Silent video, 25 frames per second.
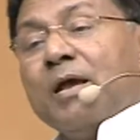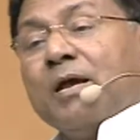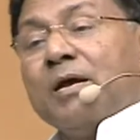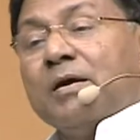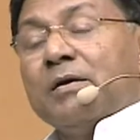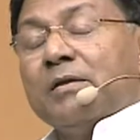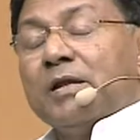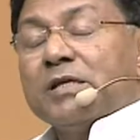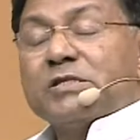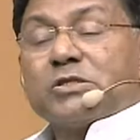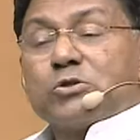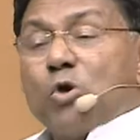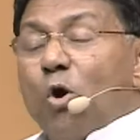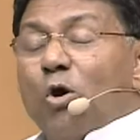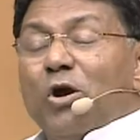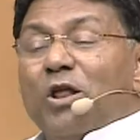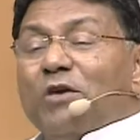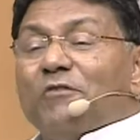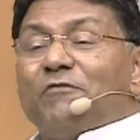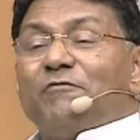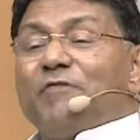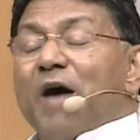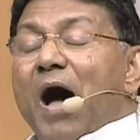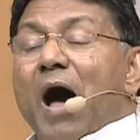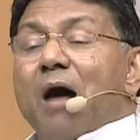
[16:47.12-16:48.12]
this holy
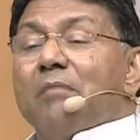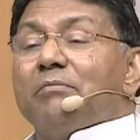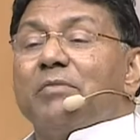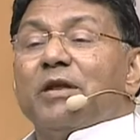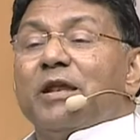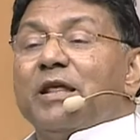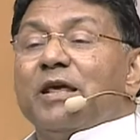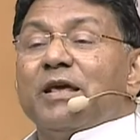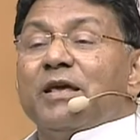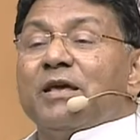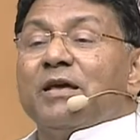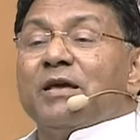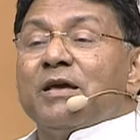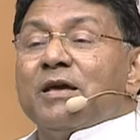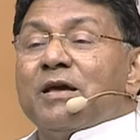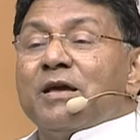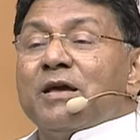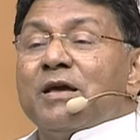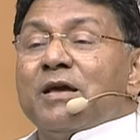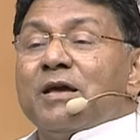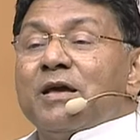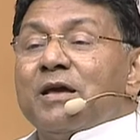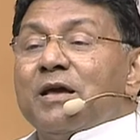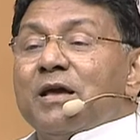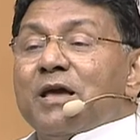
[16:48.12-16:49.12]
family
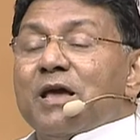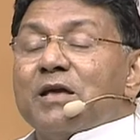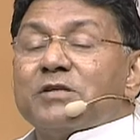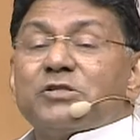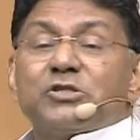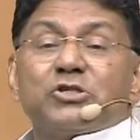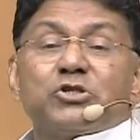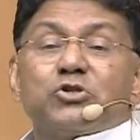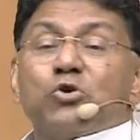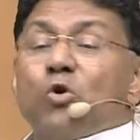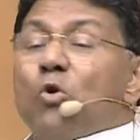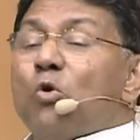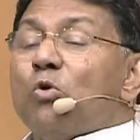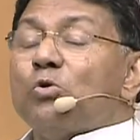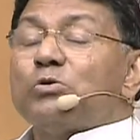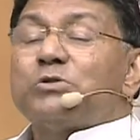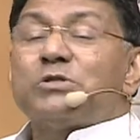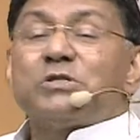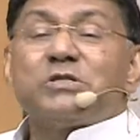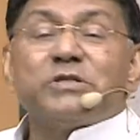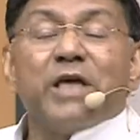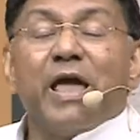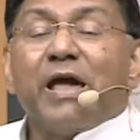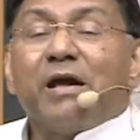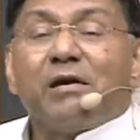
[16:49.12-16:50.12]
is so
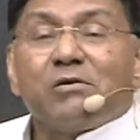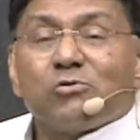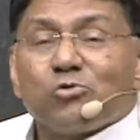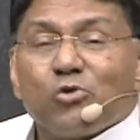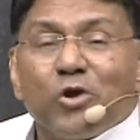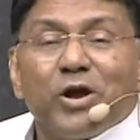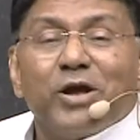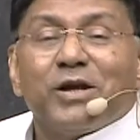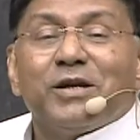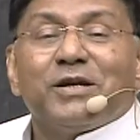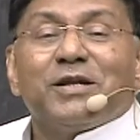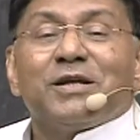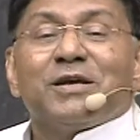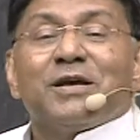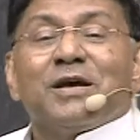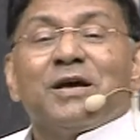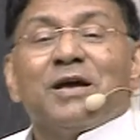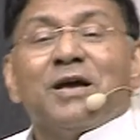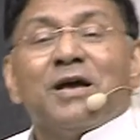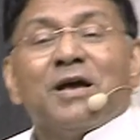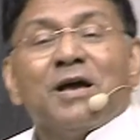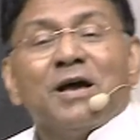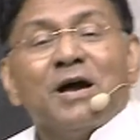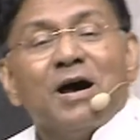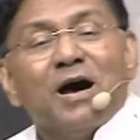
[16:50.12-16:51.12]
sacred,
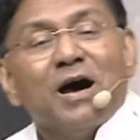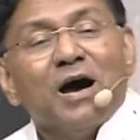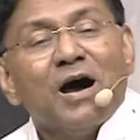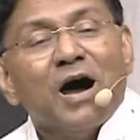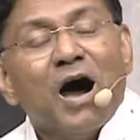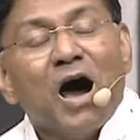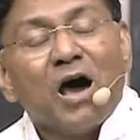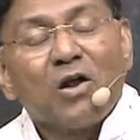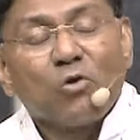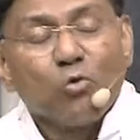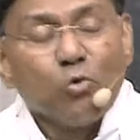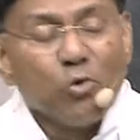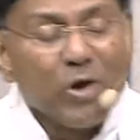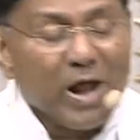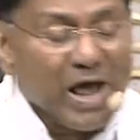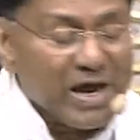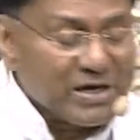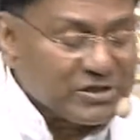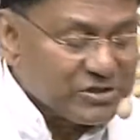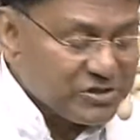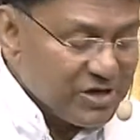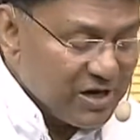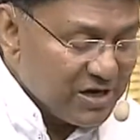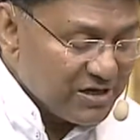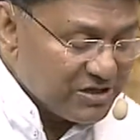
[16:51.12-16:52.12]
our
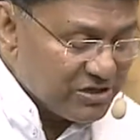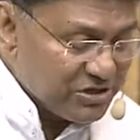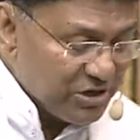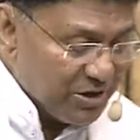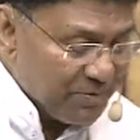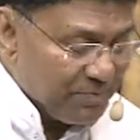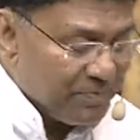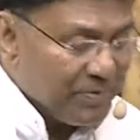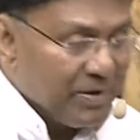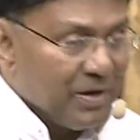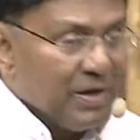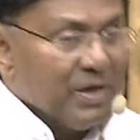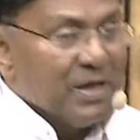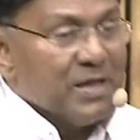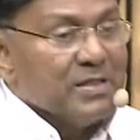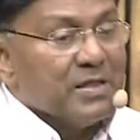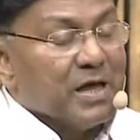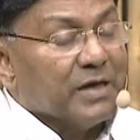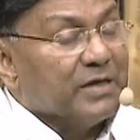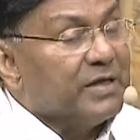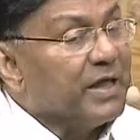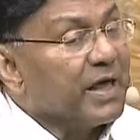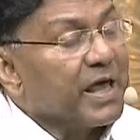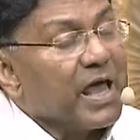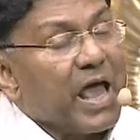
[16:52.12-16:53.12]
relationship
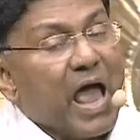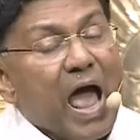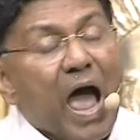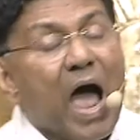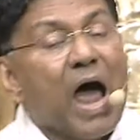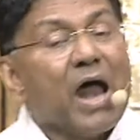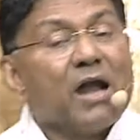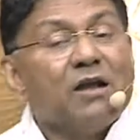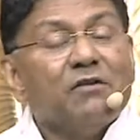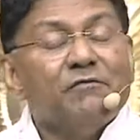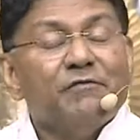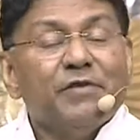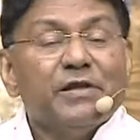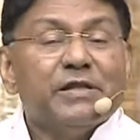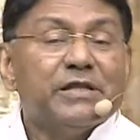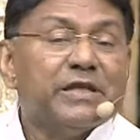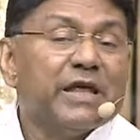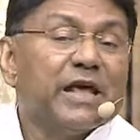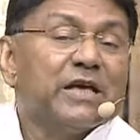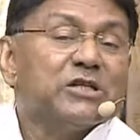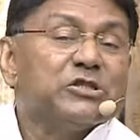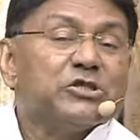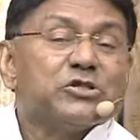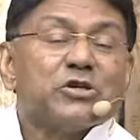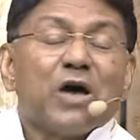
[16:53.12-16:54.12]
that they had with
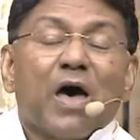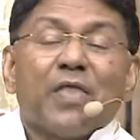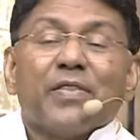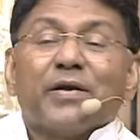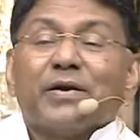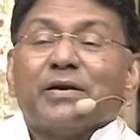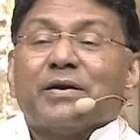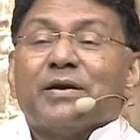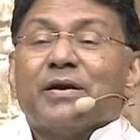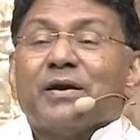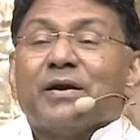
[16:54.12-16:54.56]
each other.